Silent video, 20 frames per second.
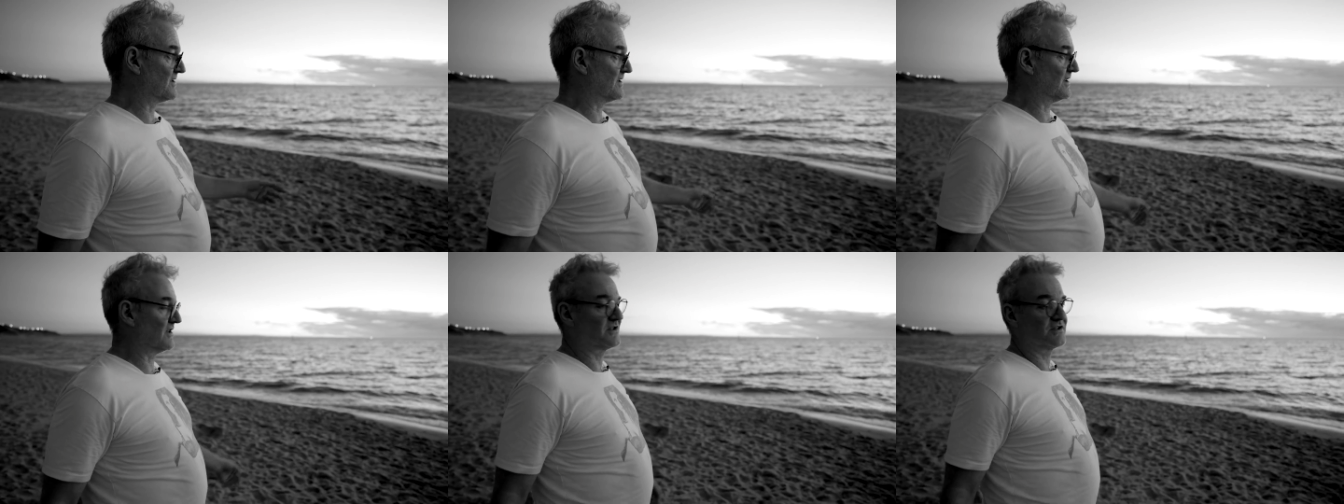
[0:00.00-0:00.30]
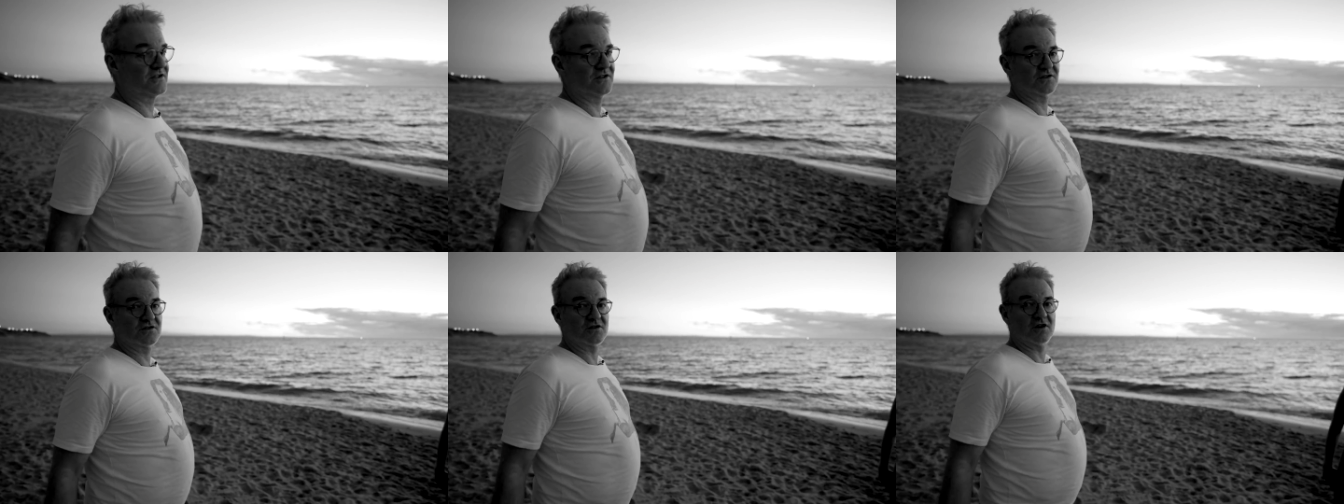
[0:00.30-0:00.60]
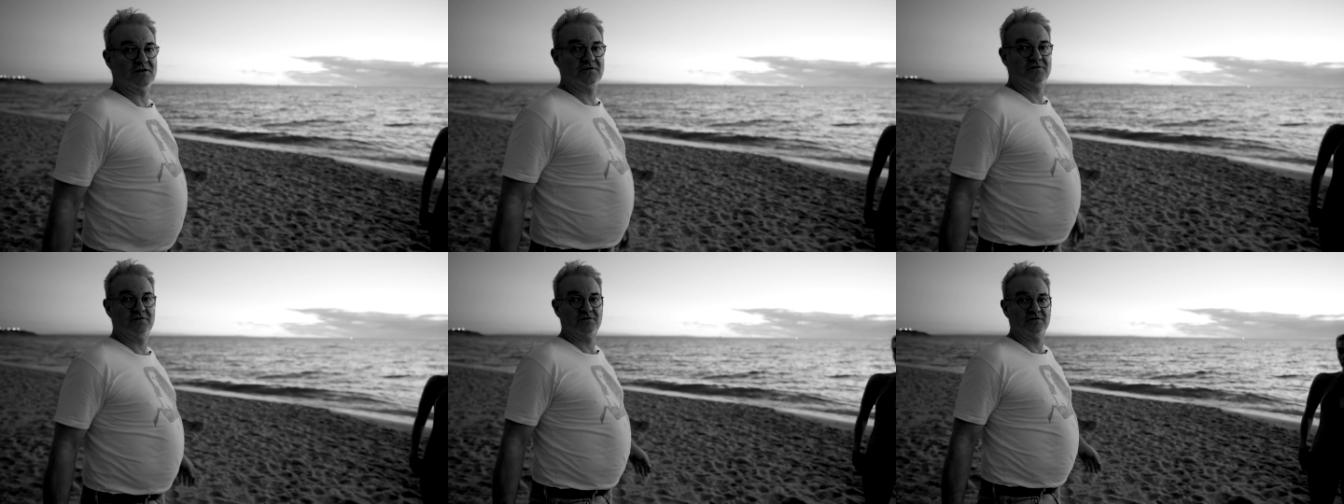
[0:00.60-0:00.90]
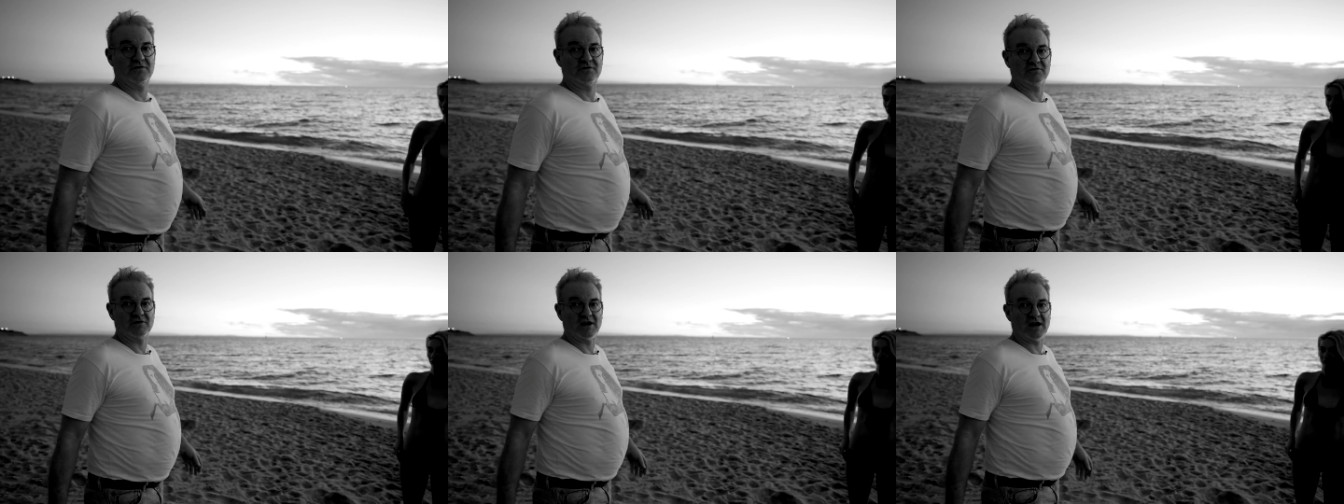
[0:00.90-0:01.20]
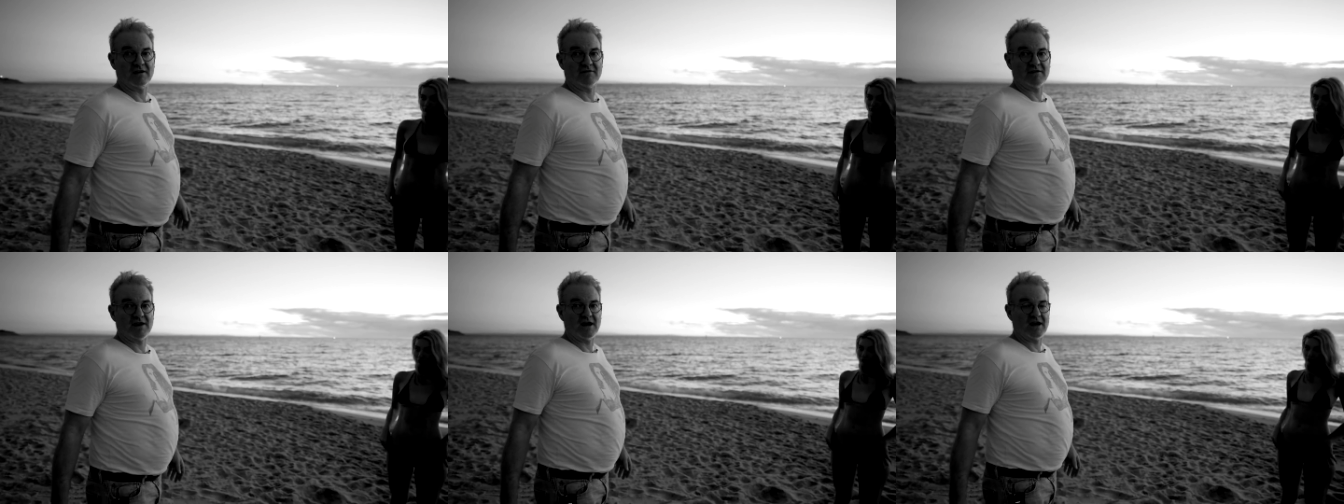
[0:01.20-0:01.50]
distance off
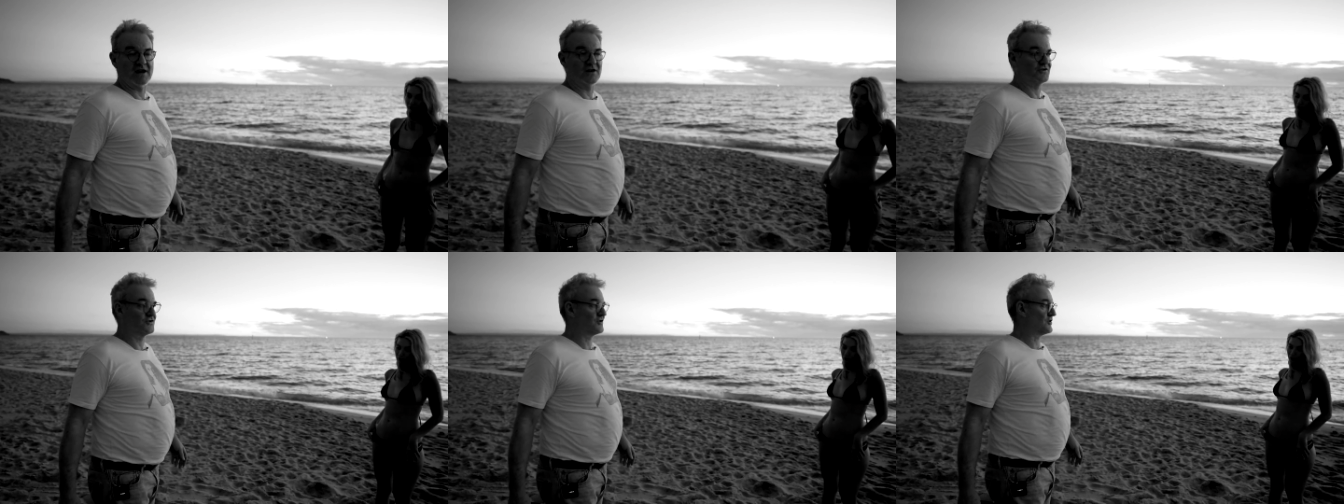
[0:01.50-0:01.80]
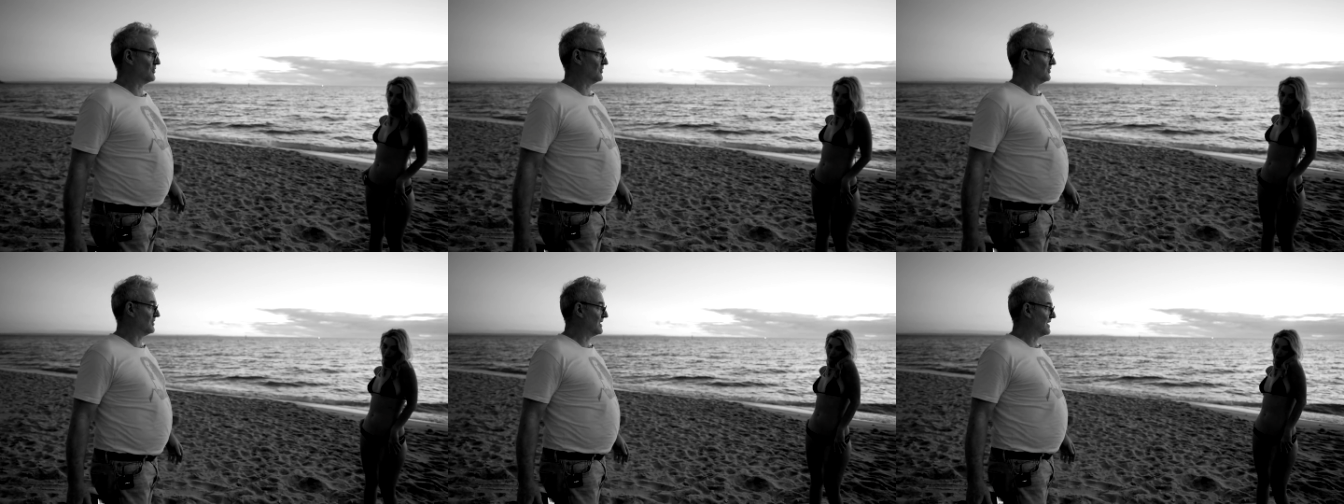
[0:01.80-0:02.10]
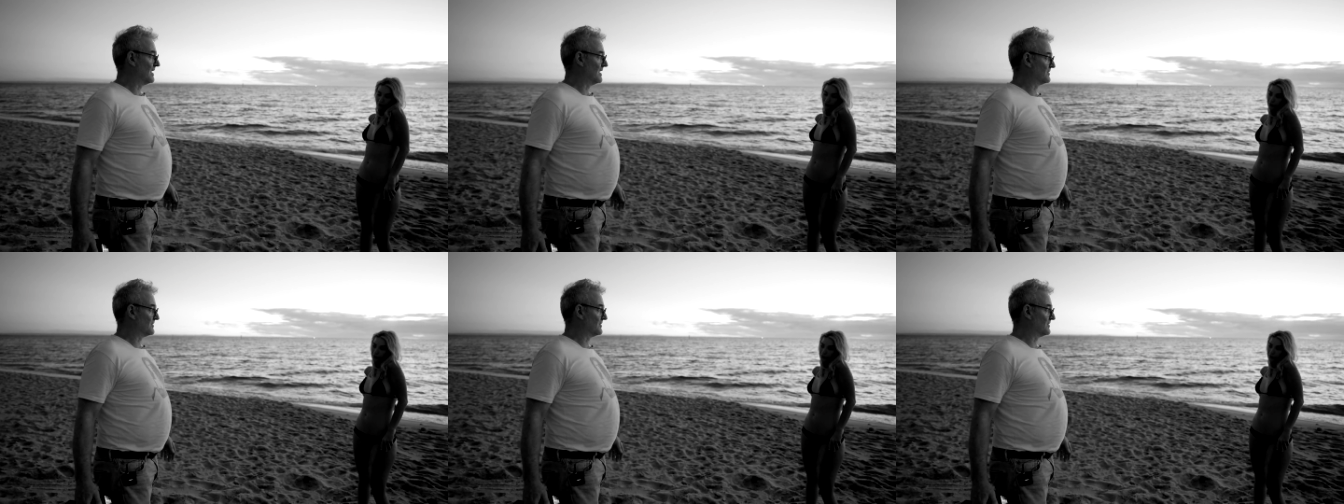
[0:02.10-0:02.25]
Rara and shoot.